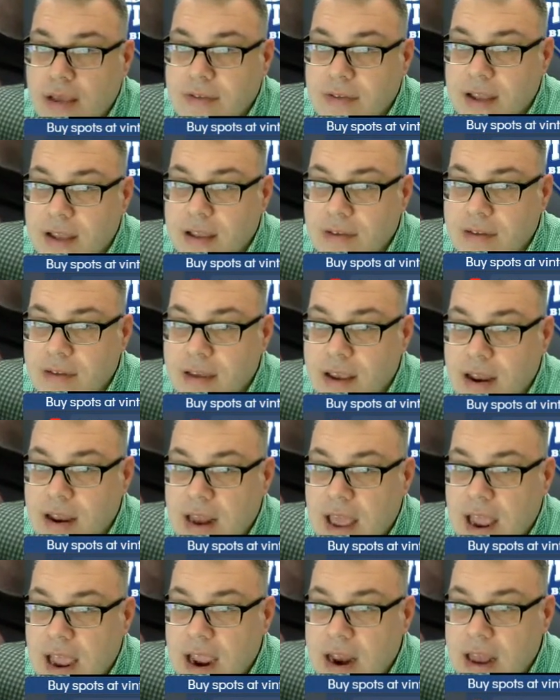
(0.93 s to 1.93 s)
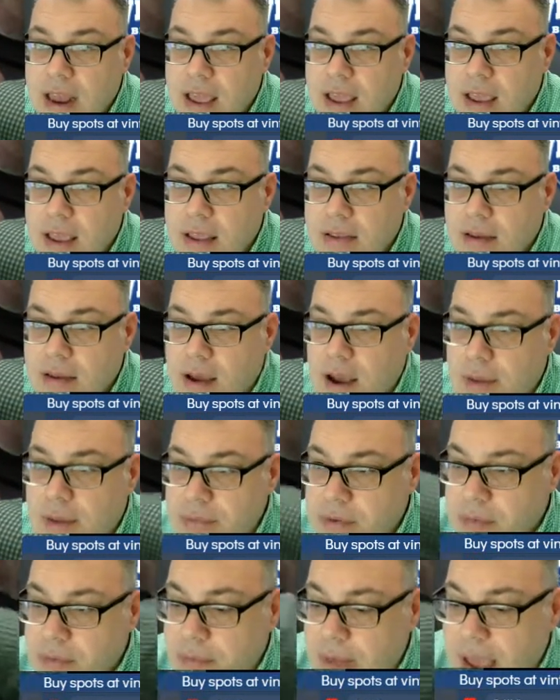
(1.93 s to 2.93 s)
All right, guys, 1980
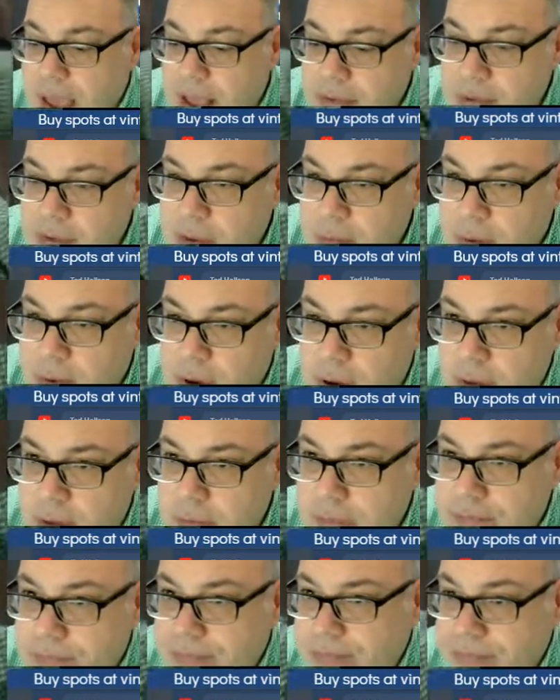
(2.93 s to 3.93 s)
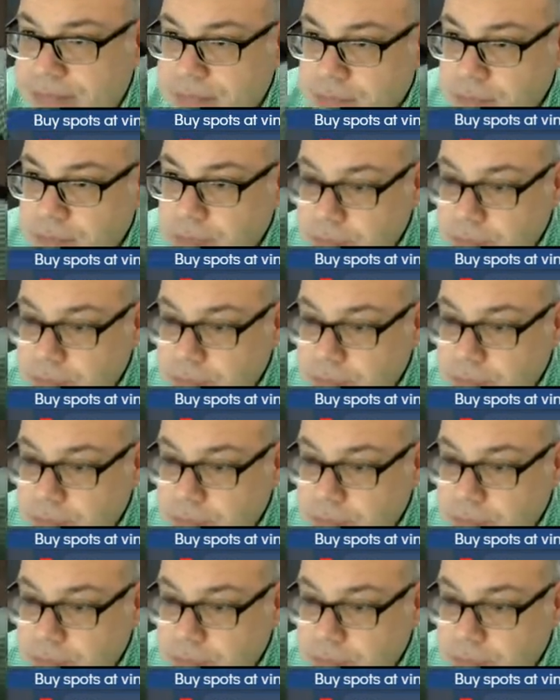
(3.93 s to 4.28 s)
Topps basketball.